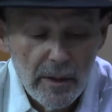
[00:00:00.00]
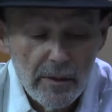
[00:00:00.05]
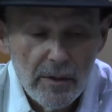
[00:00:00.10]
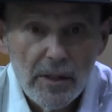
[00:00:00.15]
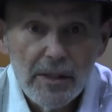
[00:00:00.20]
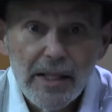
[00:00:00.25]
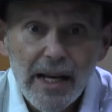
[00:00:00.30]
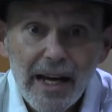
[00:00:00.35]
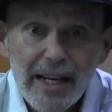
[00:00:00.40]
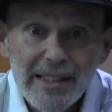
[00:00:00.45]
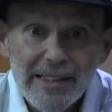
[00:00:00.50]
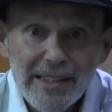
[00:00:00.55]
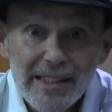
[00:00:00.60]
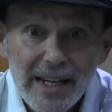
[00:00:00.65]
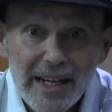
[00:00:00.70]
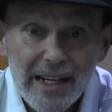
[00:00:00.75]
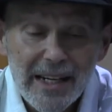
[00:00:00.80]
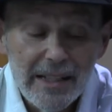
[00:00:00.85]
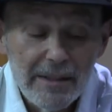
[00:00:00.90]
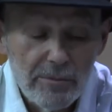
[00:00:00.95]
The nine
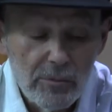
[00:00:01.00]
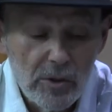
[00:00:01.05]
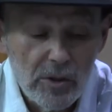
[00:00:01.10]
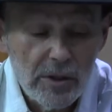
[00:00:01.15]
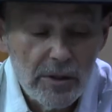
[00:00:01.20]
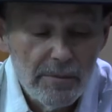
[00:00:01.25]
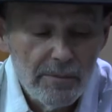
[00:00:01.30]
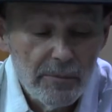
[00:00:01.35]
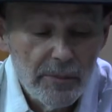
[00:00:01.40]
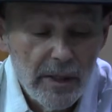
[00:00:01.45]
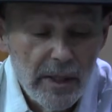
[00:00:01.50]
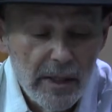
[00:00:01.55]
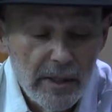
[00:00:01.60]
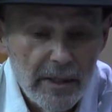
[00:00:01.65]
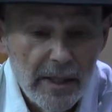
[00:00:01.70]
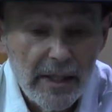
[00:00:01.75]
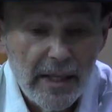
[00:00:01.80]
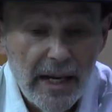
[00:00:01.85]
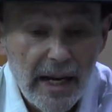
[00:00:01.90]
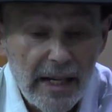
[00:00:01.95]
times
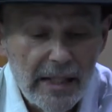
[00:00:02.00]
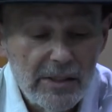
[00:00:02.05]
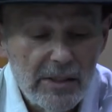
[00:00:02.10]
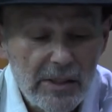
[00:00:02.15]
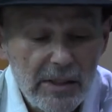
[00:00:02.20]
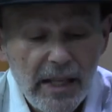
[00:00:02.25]
that God's